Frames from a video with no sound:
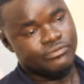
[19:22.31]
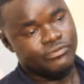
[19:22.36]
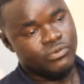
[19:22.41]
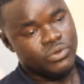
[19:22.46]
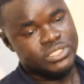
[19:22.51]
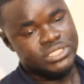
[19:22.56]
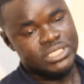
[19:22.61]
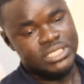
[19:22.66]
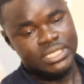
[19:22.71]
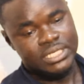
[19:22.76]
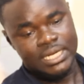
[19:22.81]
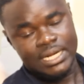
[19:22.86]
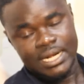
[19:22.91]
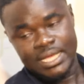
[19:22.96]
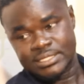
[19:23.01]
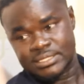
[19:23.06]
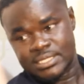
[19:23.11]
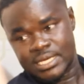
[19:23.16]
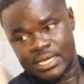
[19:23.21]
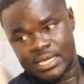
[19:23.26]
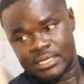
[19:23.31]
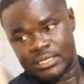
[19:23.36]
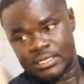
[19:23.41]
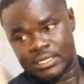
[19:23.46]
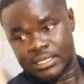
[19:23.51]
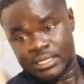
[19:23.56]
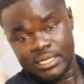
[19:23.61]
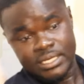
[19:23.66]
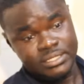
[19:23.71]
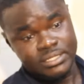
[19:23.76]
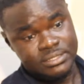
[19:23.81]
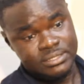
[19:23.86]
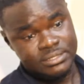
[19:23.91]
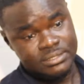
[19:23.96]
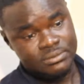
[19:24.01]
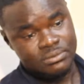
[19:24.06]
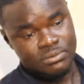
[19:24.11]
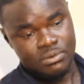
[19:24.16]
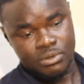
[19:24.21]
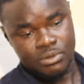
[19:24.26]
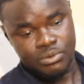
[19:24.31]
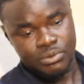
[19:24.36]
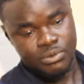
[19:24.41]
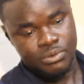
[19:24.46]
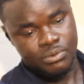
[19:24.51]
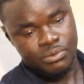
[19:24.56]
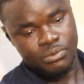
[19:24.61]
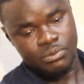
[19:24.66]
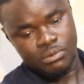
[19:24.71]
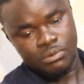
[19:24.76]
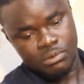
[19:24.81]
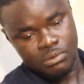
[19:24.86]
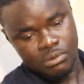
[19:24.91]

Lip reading: 14 class, at least, or no,